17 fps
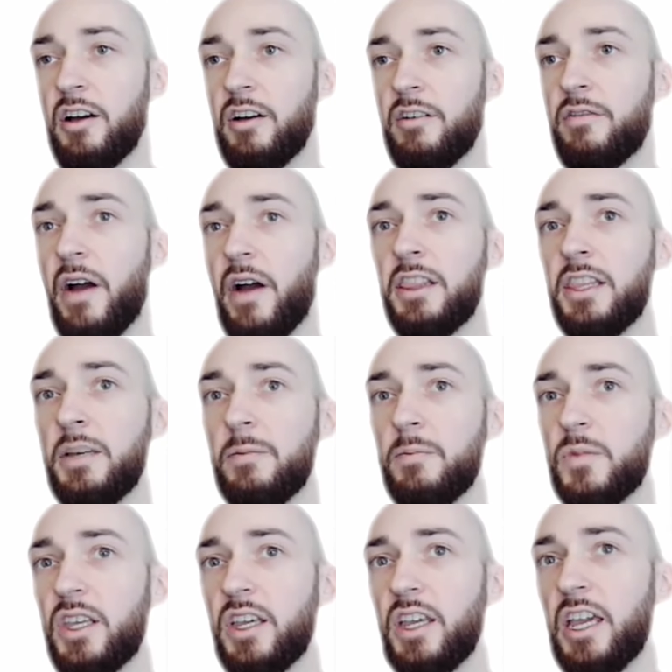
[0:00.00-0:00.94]
Finally,
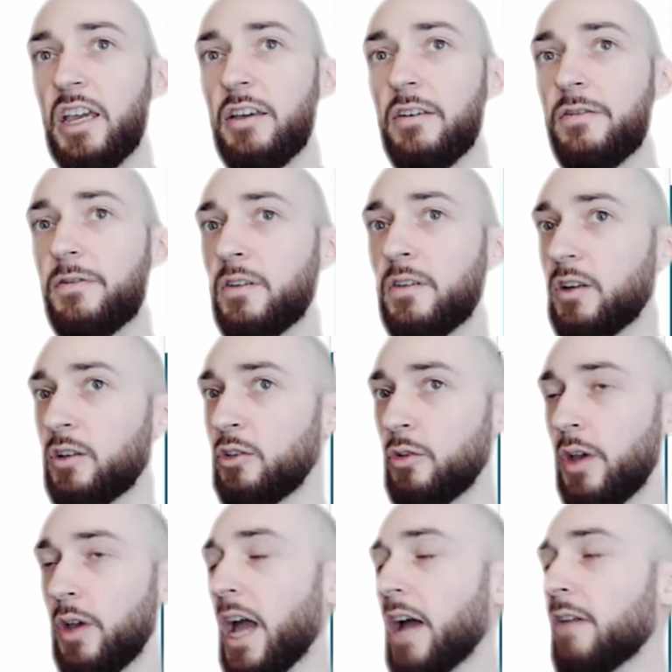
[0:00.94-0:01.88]
if
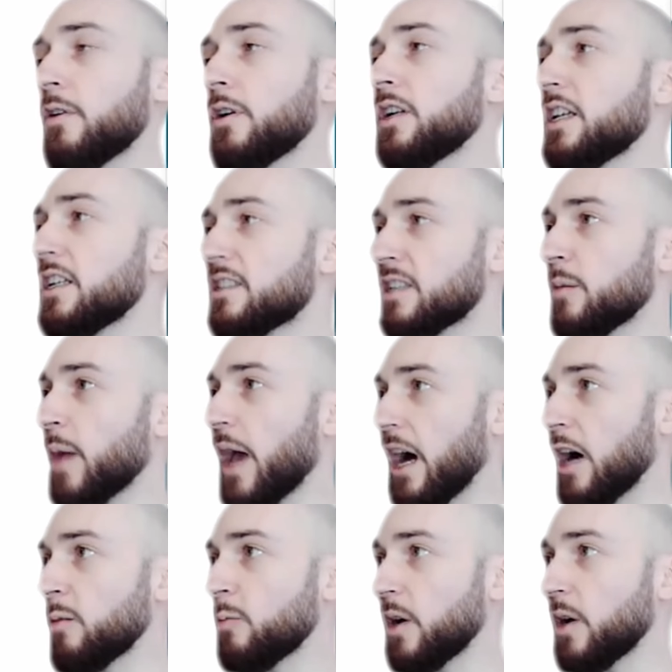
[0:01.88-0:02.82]
you ever need some
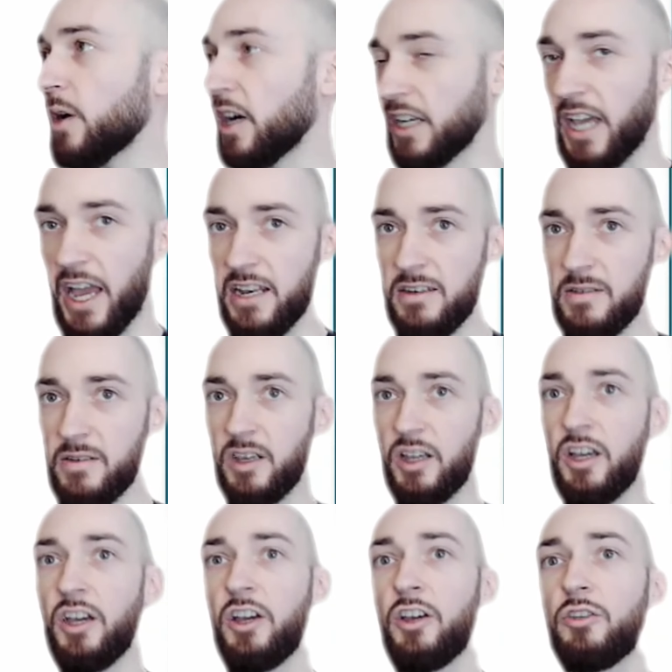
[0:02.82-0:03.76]
help, again,
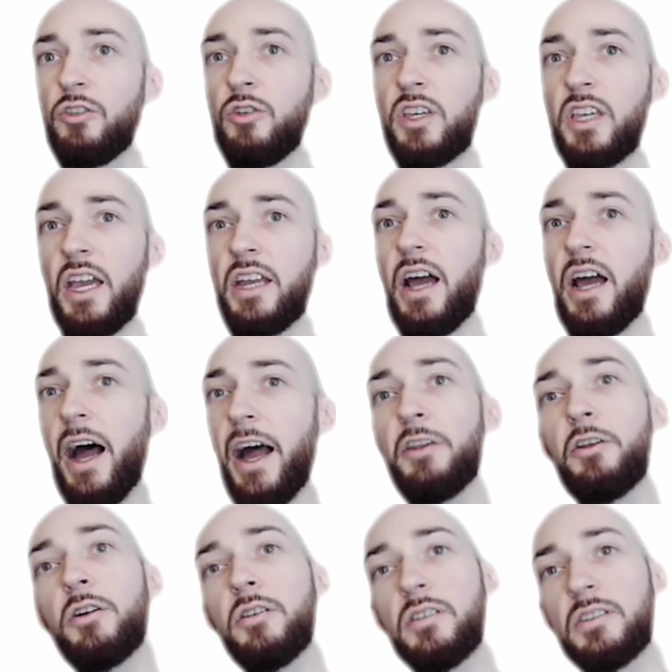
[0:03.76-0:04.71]
you can
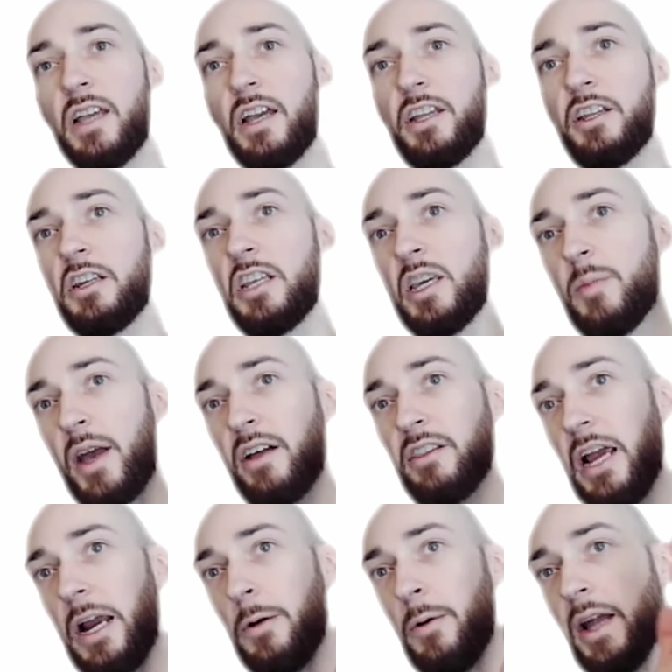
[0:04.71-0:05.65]
either send an email
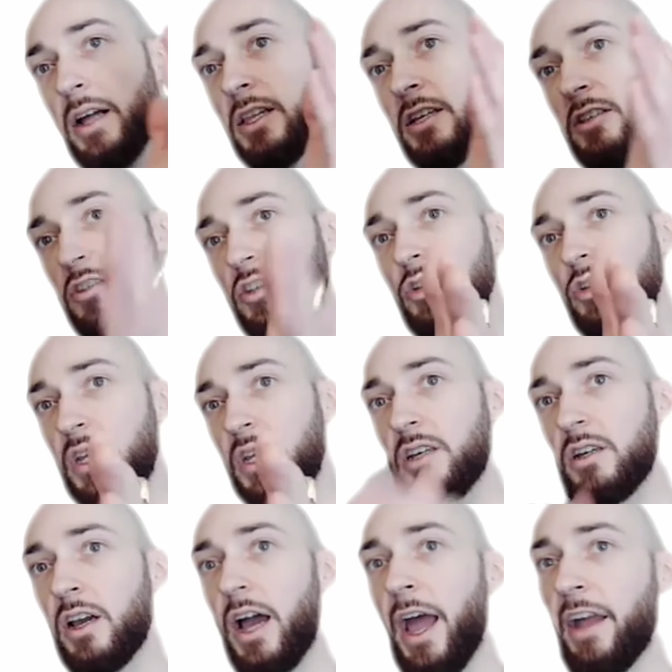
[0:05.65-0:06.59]
directly to
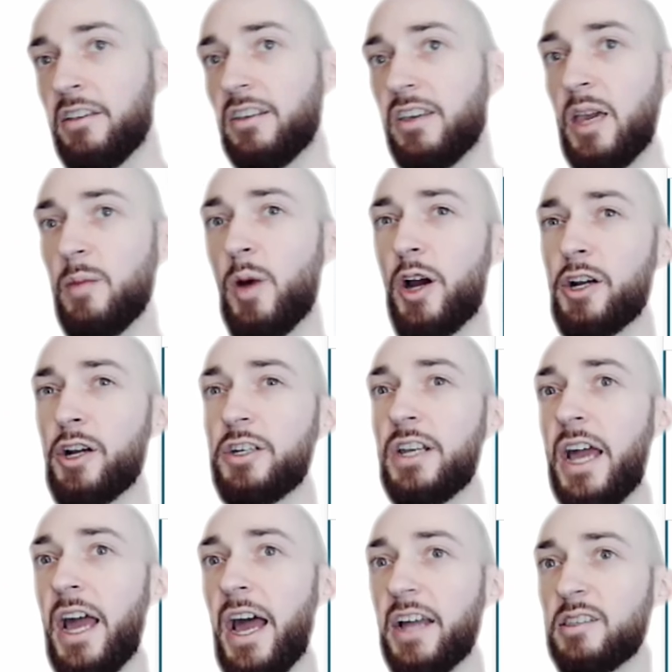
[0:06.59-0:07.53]
me at
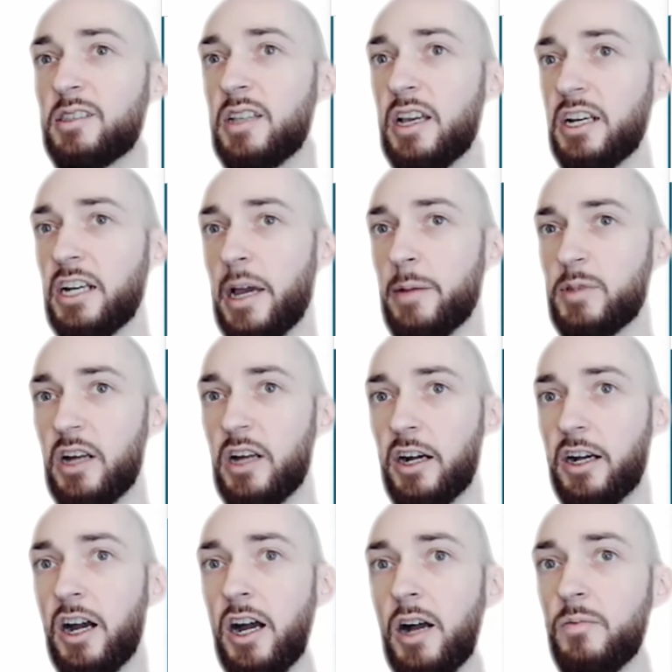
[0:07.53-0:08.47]

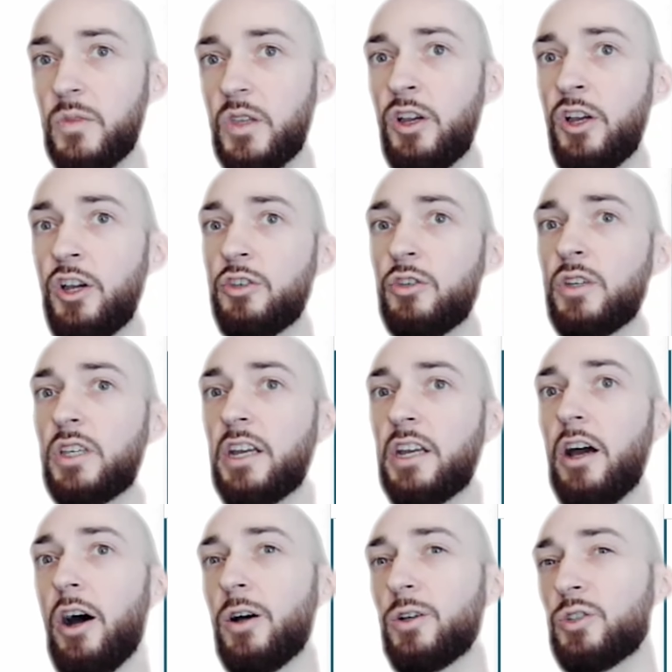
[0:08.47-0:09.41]
kmartin@synapse.com. You can
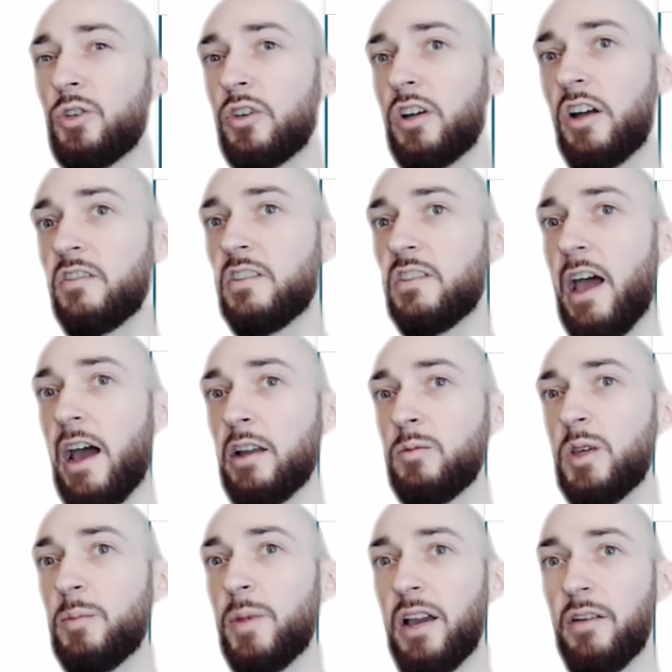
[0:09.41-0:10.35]
also contact
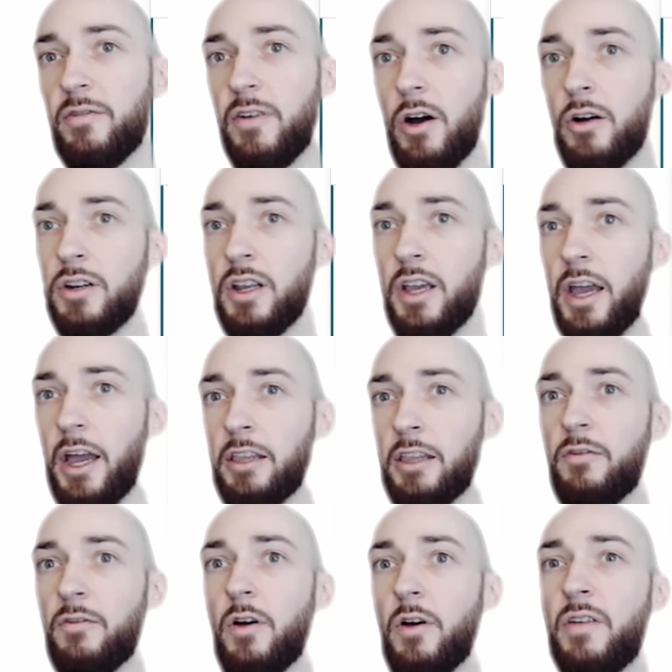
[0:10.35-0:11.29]
me by phone
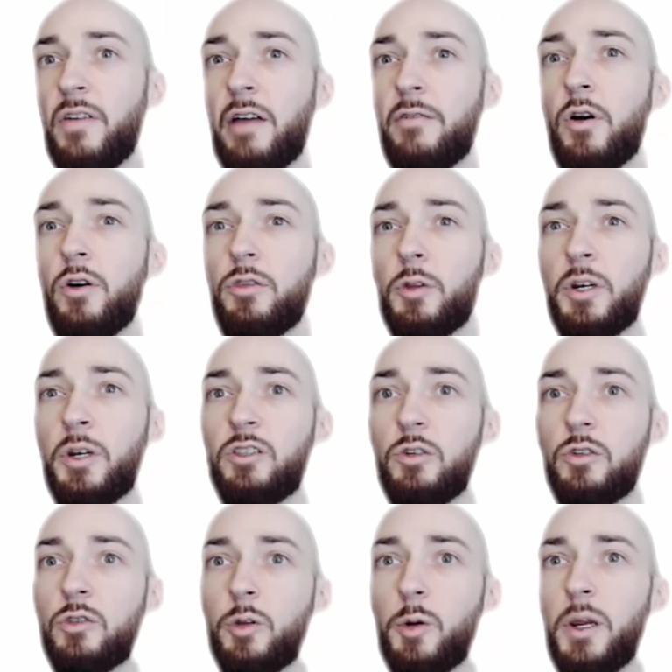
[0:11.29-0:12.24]
at
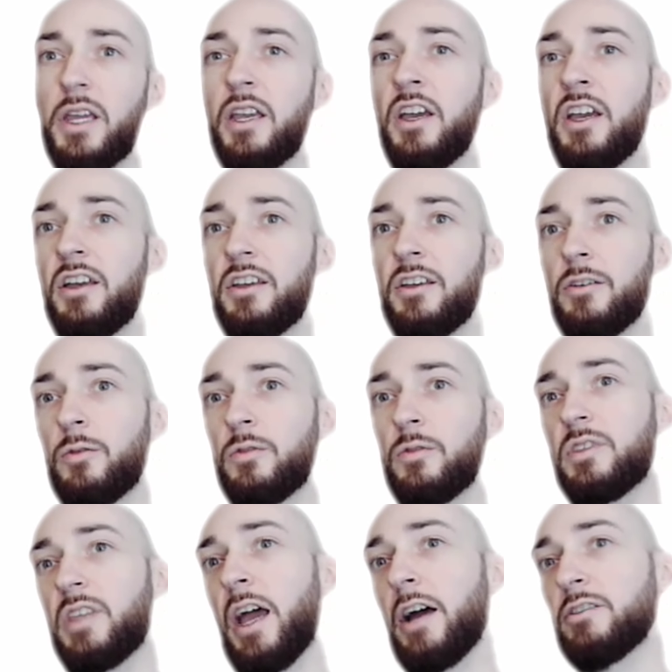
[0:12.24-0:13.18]

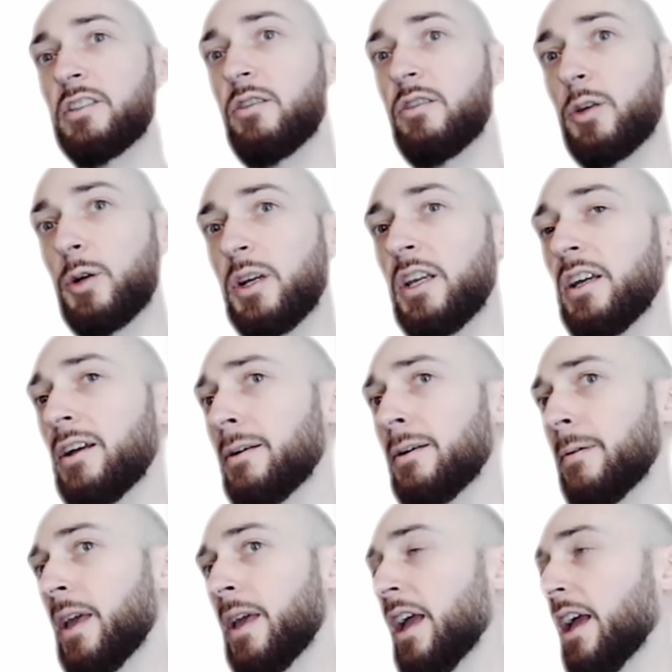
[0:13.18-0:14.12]
450-323-1003
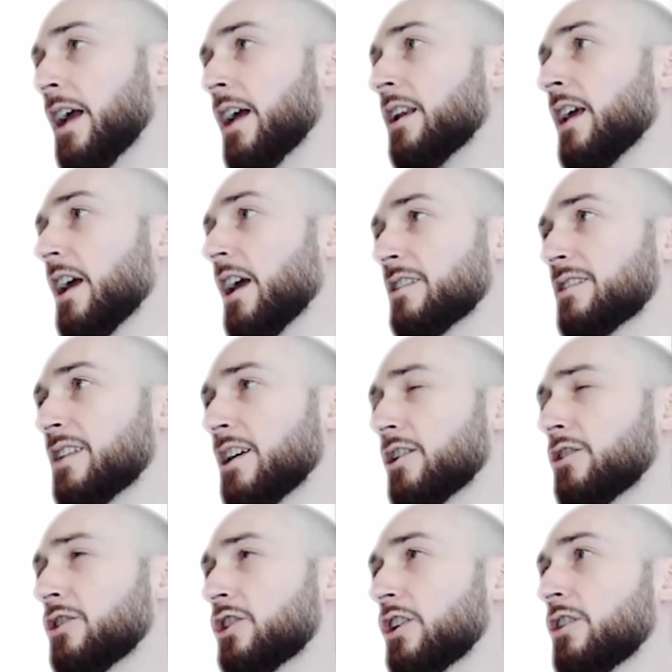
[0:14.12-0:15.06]
and
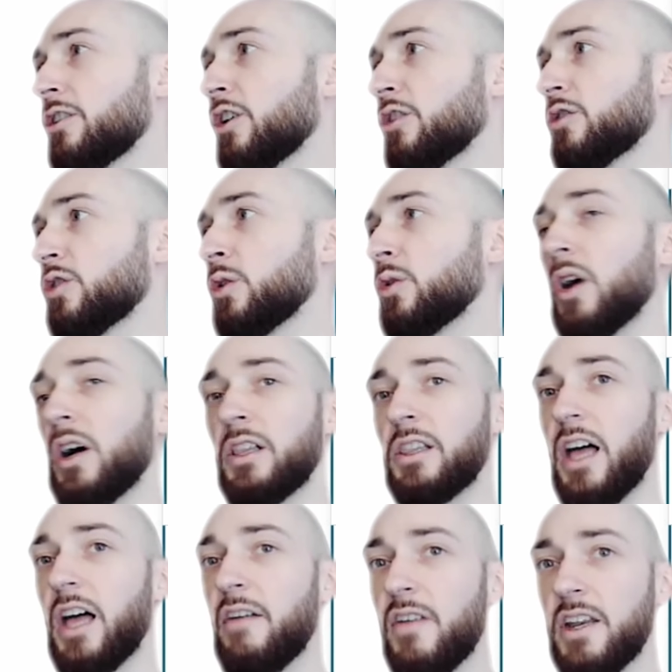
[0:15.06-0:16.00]
extension
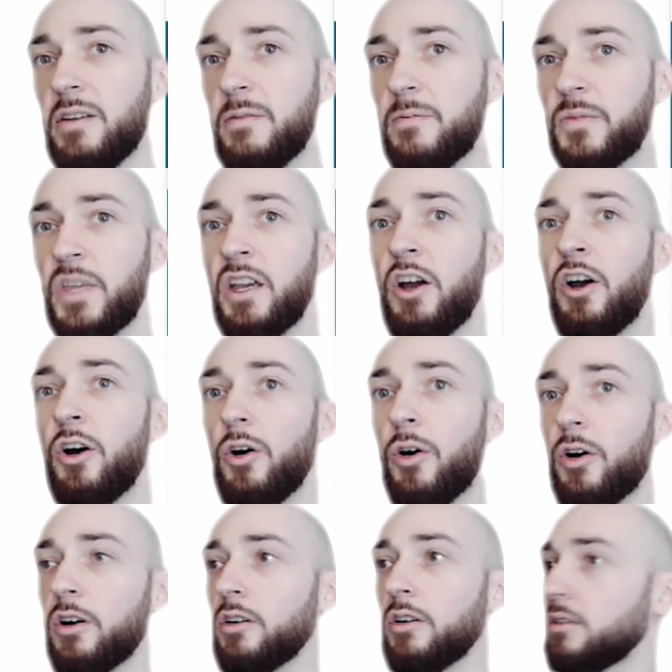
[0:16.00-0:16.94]
211,
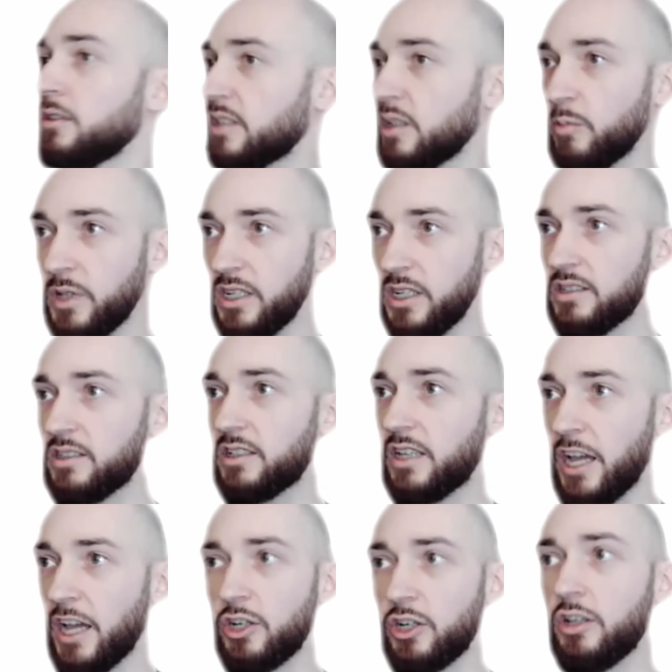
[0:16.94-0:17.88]
or simply
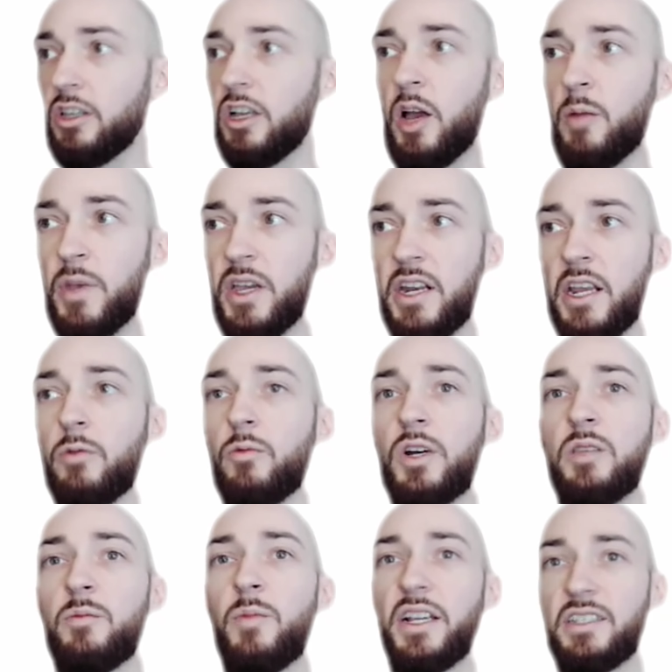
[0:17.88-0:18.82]
schedule a meeting
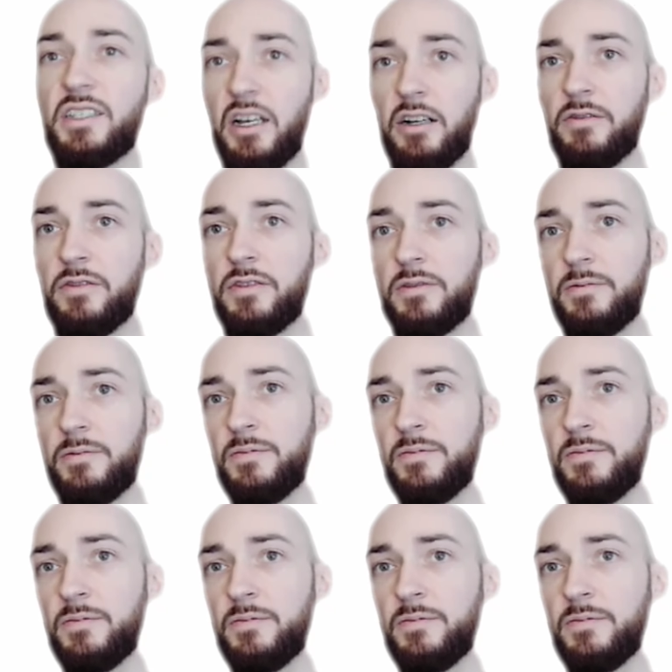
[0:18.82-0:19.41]
with myself.